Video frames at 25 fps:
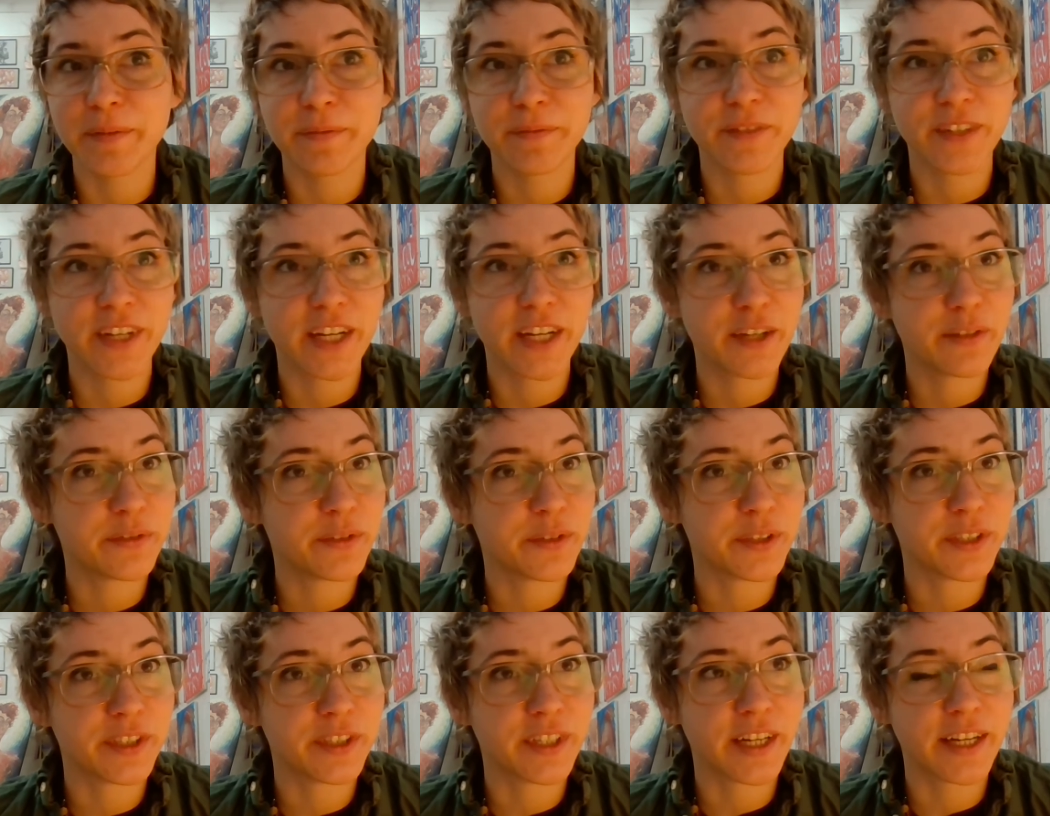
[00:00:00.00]

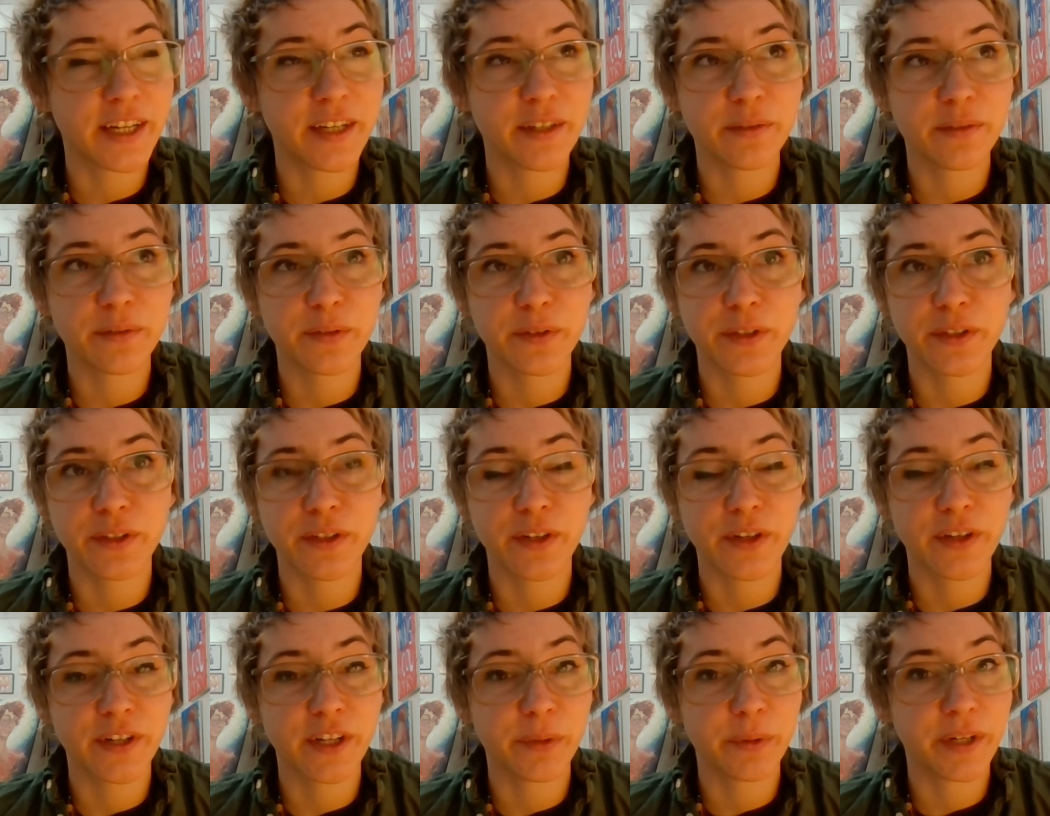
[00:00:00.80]
never, ever
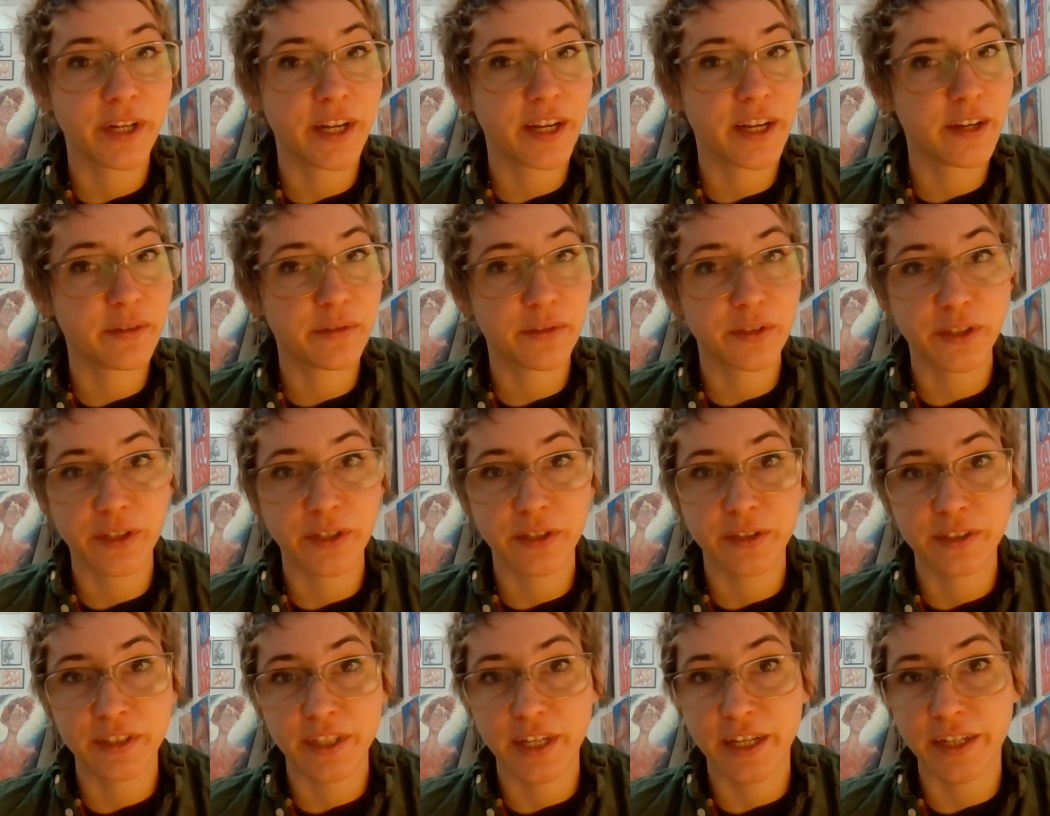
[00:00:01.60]
thought I would ever
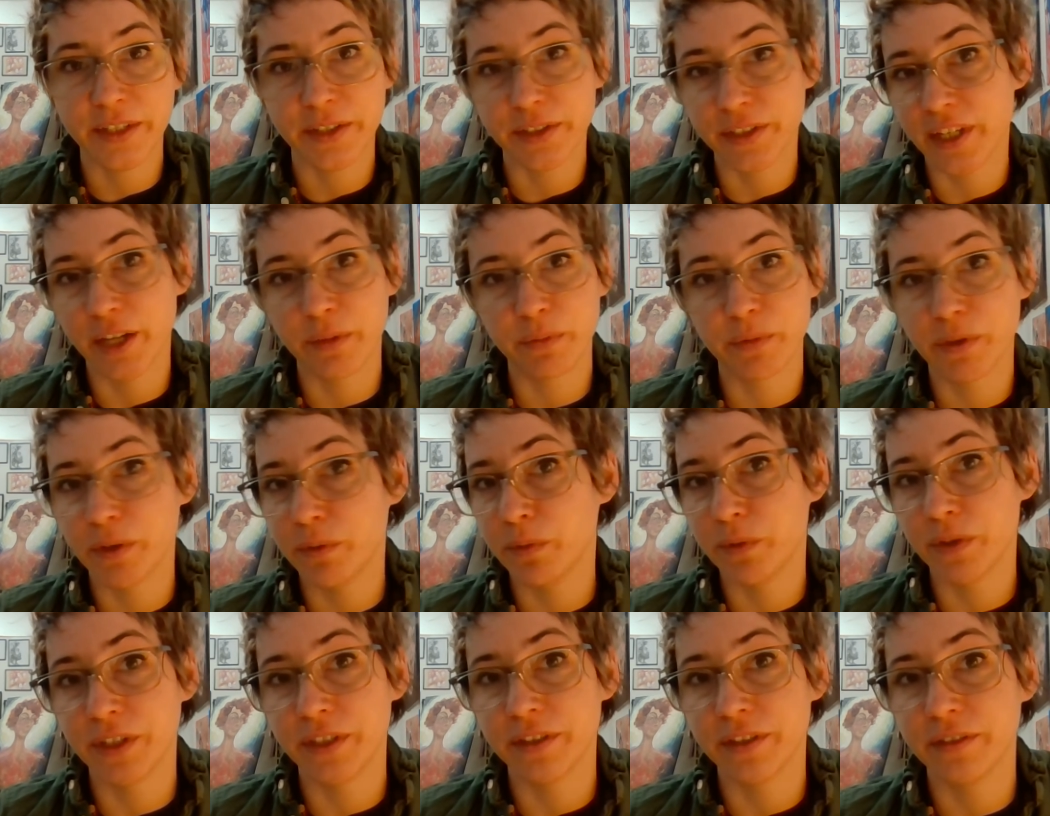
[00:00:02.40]
dial
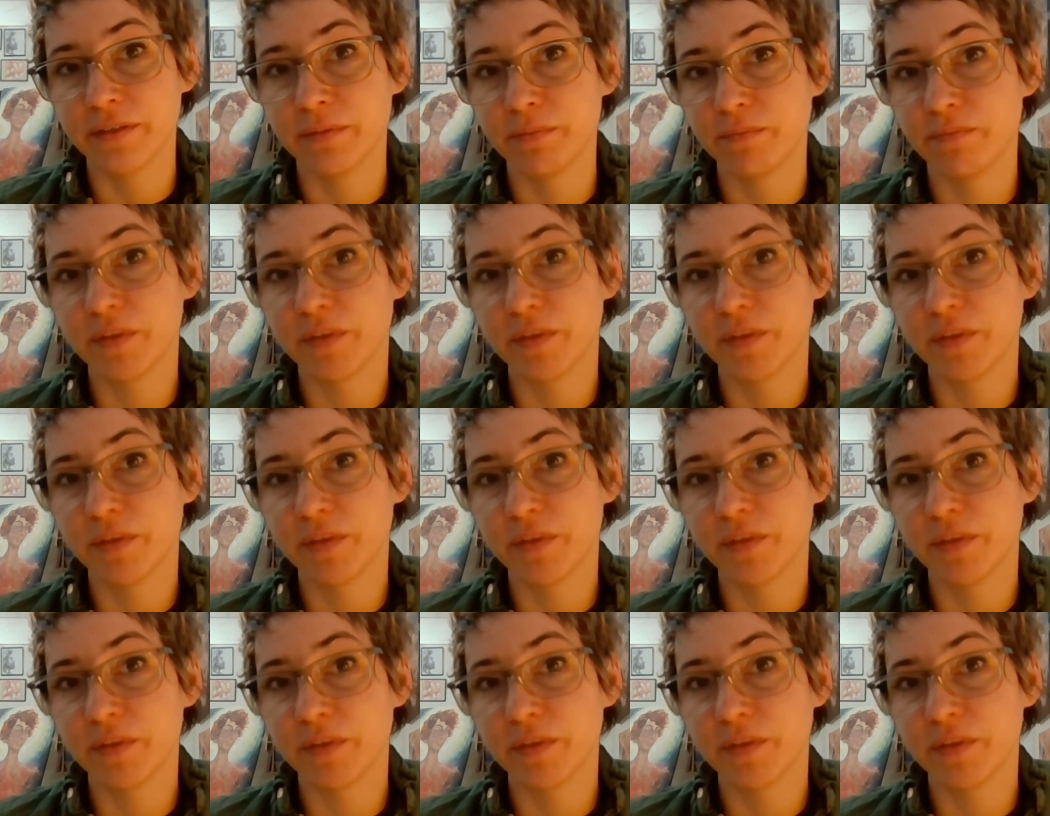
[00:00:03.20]
911.